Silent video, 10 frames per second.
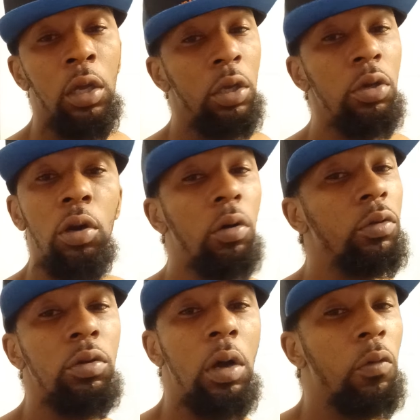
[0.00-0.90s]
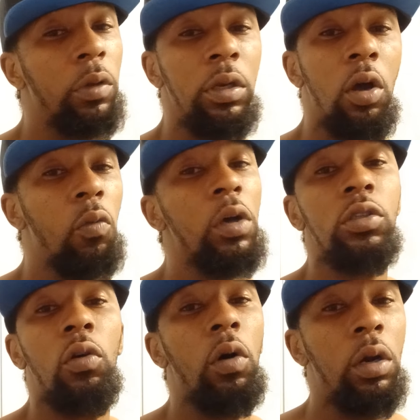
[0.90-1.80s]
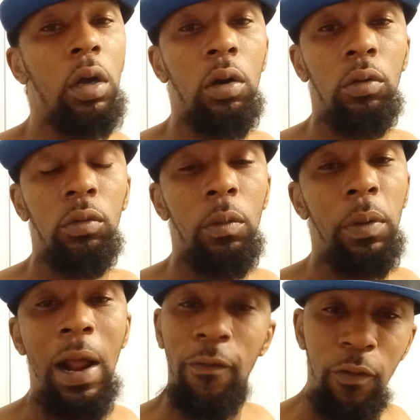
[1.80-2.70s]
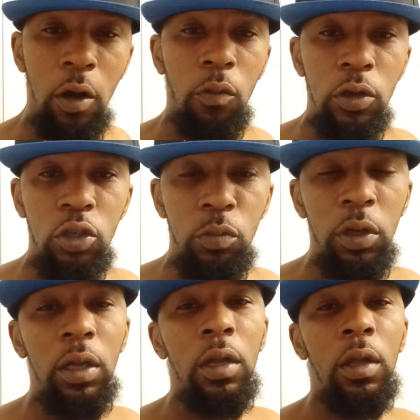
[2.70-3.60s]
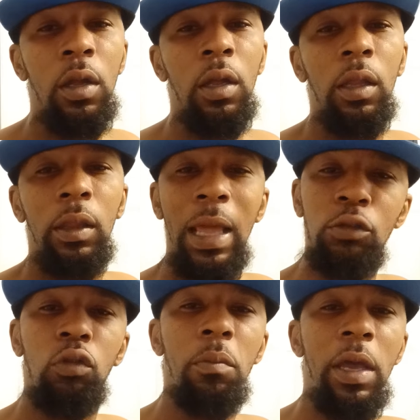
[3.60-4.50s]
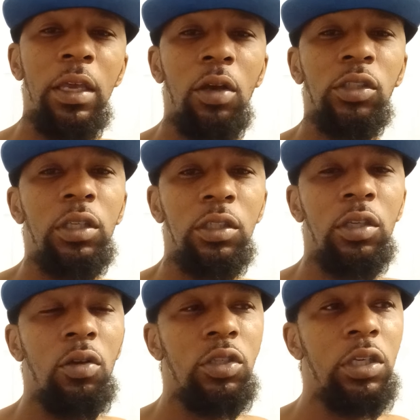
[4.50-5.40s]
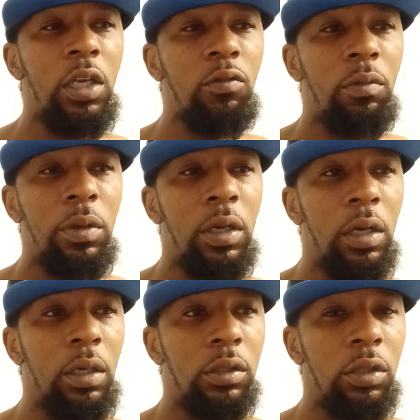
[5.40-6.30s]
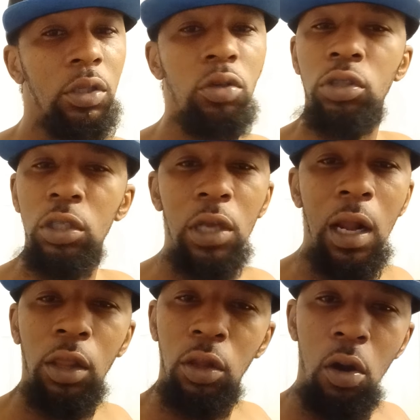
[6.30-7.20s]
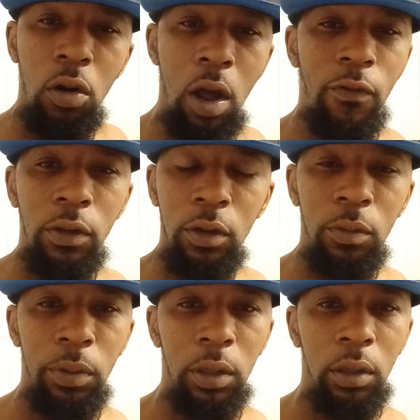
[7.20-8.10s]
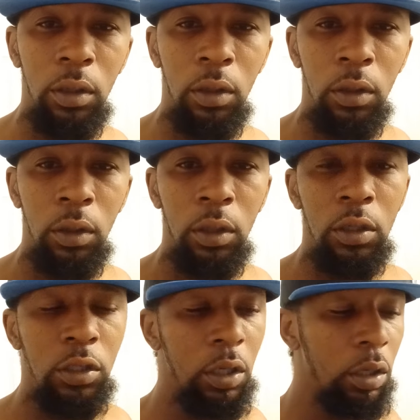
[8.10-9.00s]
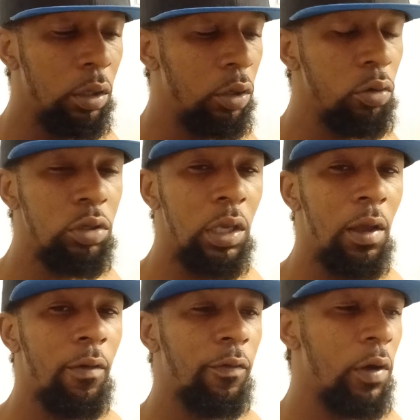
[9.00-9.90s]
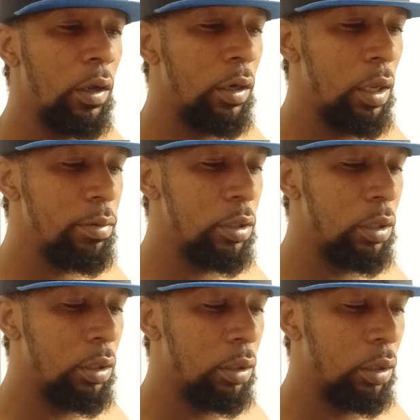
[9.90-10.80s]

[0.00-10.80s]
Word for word: you don't you don't really know what's going on. But I fuck with you, but that's what make your shit so genuine because you just kind of throw it off a little bit. See, you saying fuck Nipsey